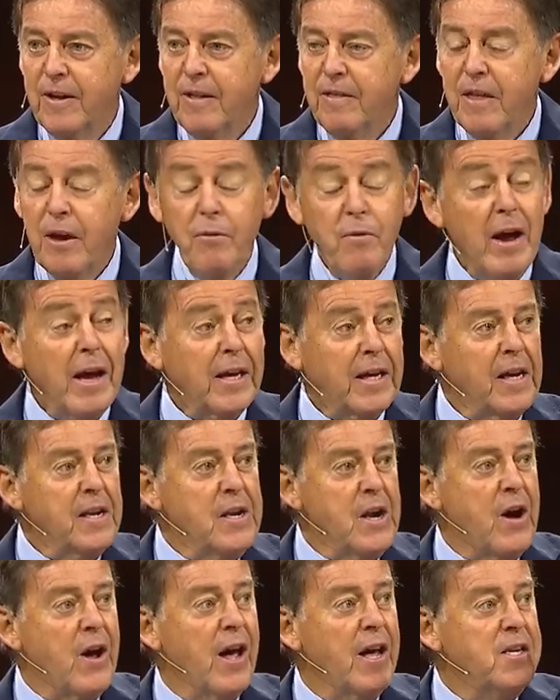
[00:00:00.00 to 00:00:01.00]
They
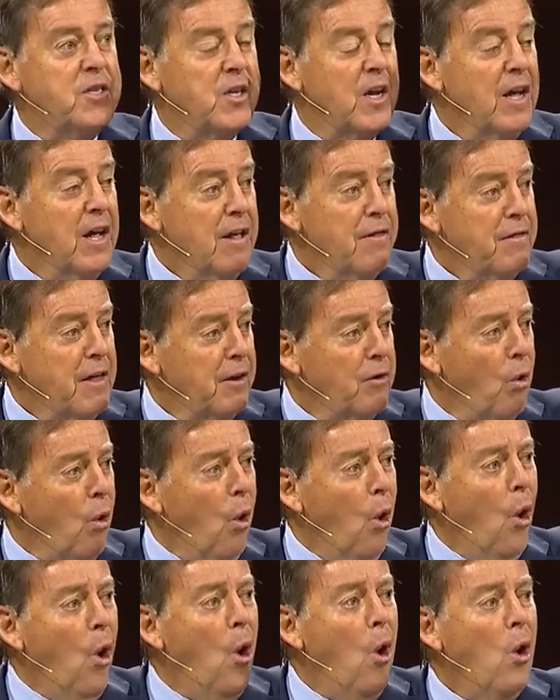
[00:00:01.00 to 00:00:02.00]
recognize that
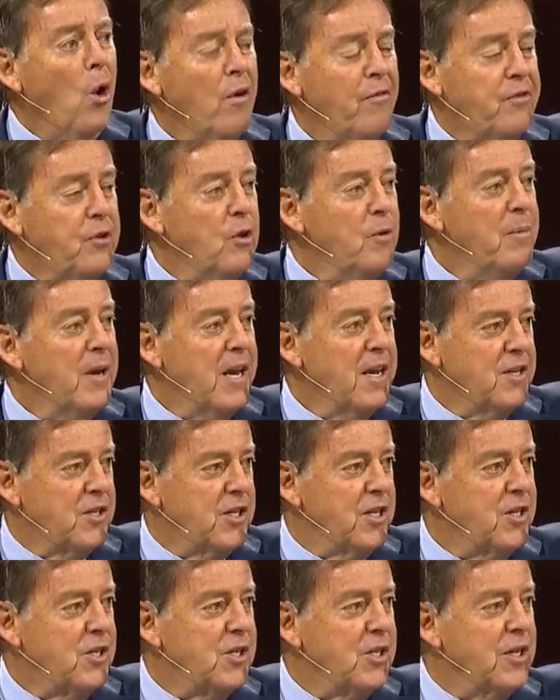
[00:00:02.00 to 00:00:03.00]
all of human
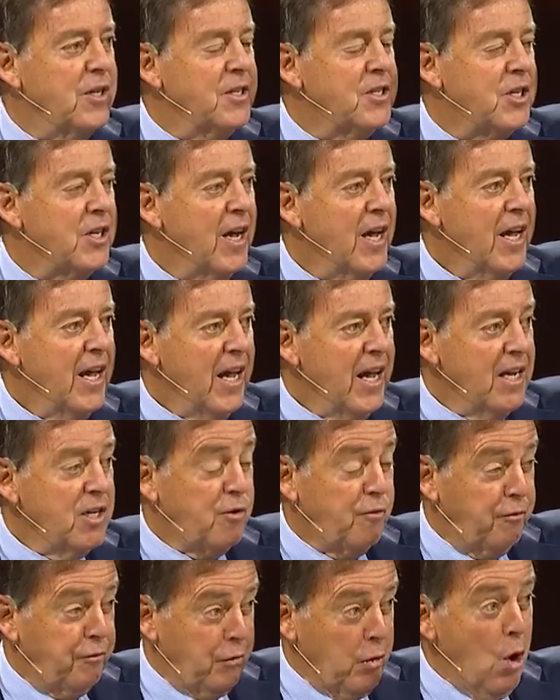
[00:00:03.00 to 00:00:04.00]
existence
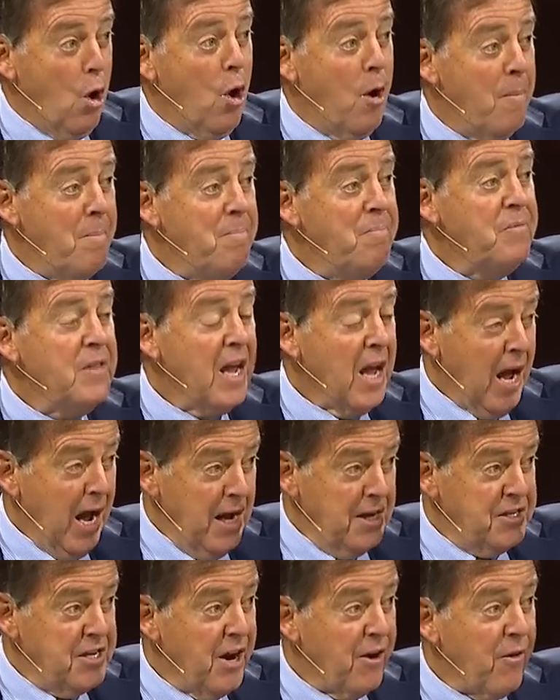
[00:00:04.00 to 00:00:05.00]
is from
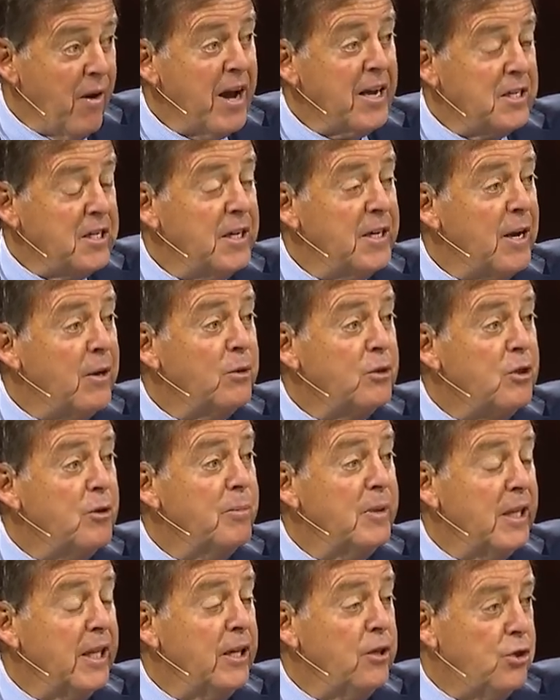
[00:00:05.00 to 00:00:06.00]
and directed
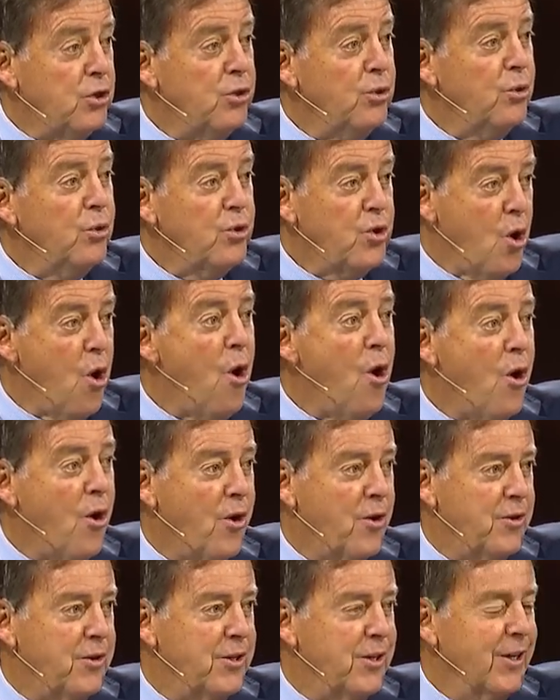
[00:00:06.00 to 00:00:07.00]
ultimately to
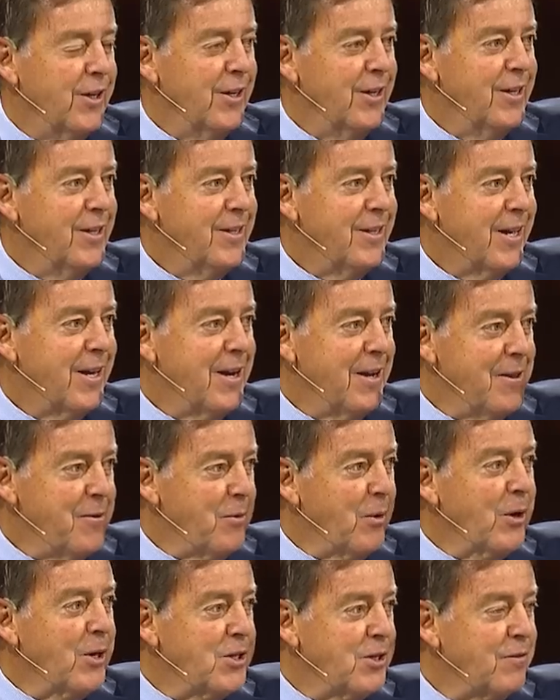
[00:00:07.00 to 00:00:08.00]
God. That, in the
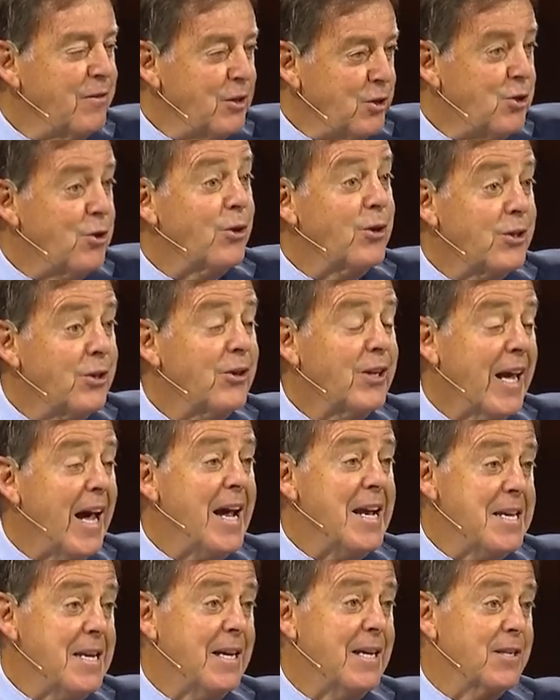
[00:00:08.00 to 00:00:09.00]
words of the shorter
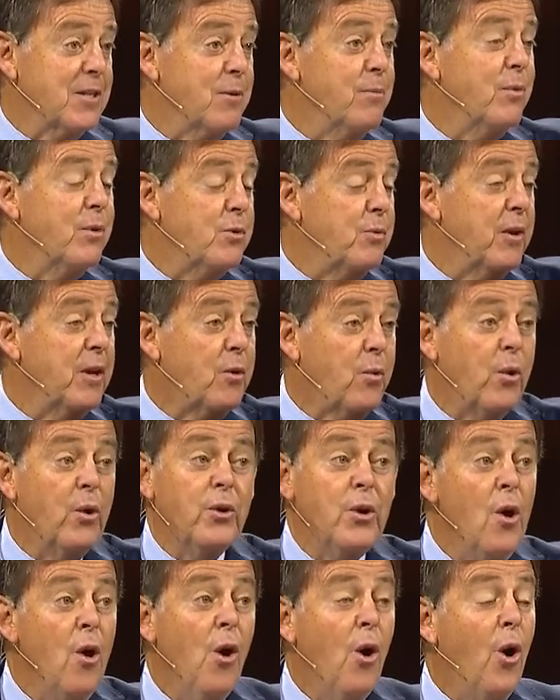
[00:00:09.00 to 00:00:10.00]
catechism, which we
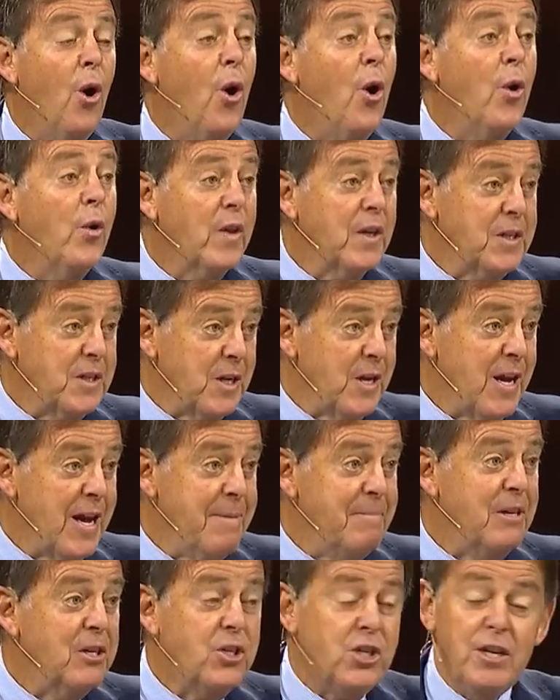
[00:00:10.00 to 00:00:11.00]
quote all the
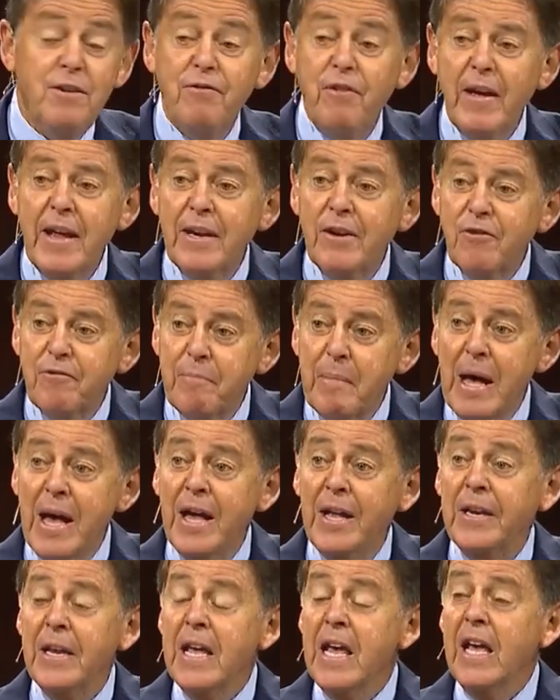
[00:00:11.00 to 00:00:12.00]
time, the chief end of
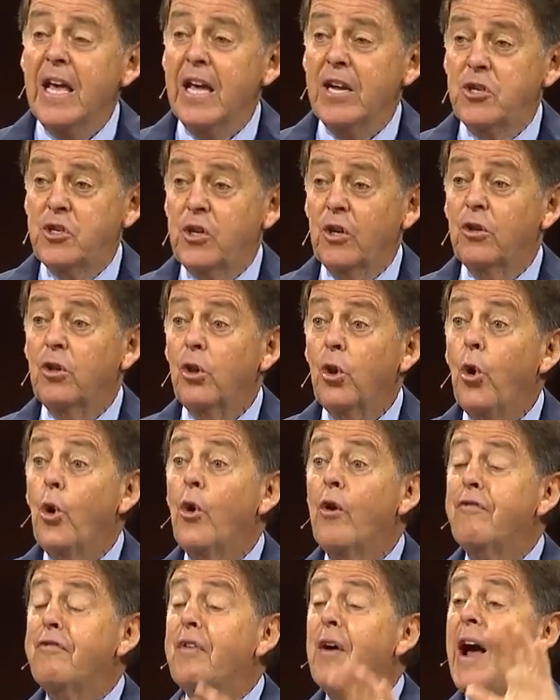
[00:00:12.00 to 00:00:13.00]
man is to
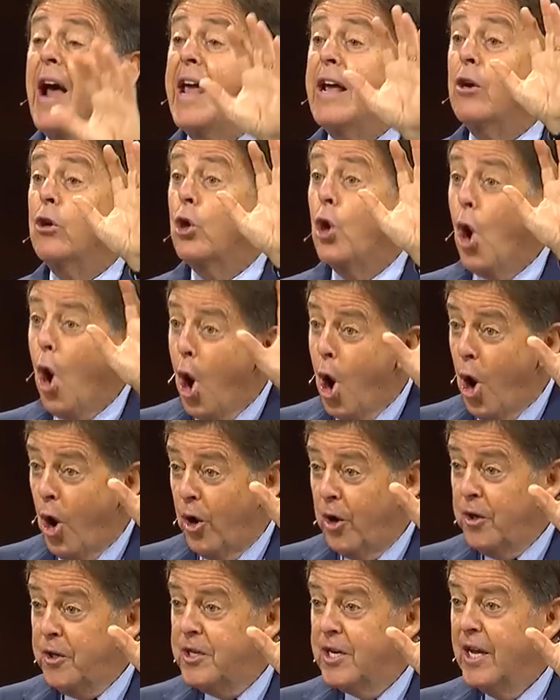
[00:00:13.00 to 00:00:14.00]
glorify
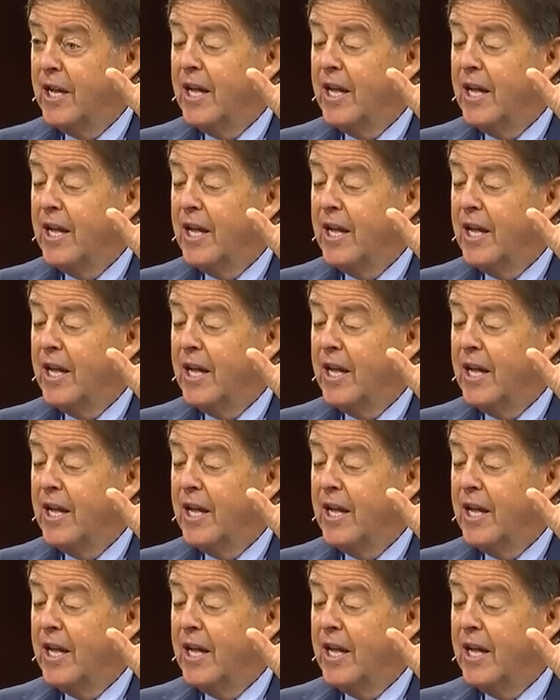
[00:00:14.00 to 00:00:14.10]
God